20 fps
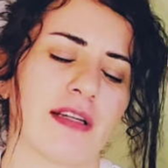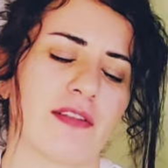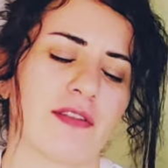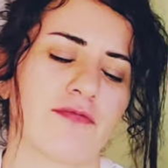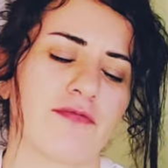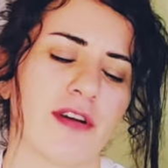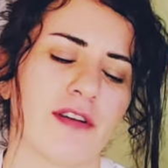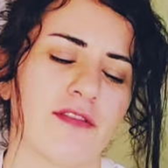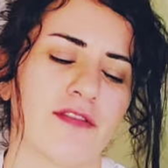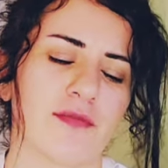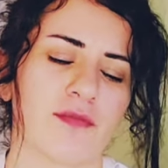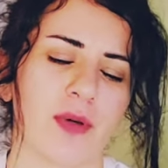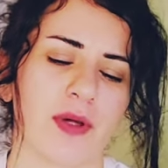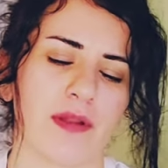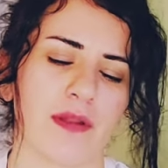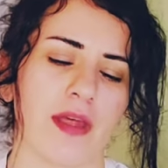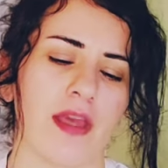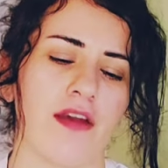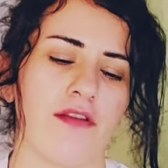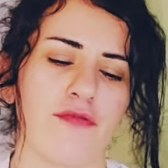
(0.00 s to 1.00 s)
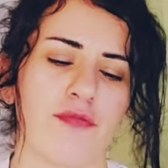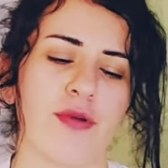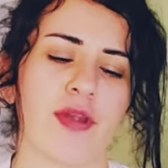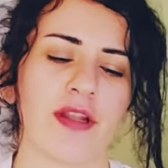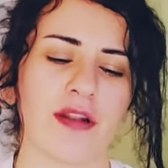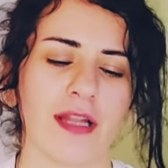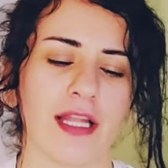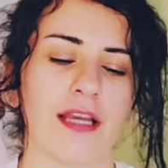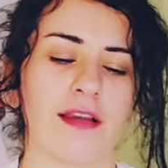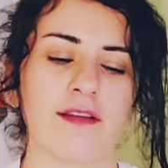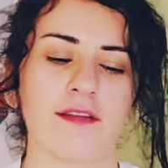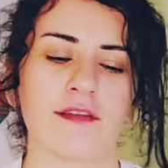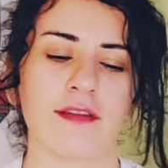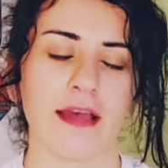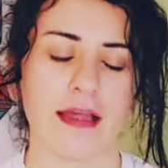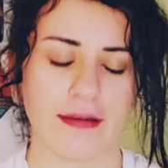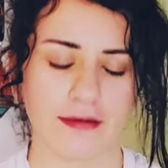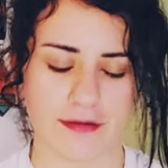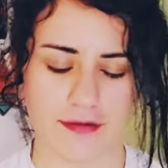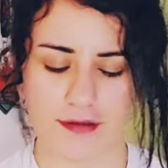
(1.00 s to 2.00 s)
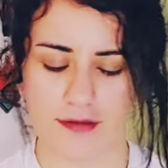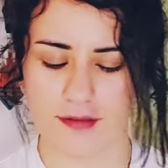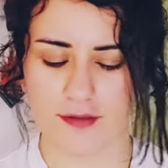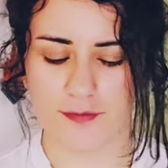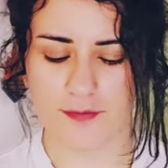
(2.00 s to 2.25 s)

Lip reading: to roast, but they have been like intense.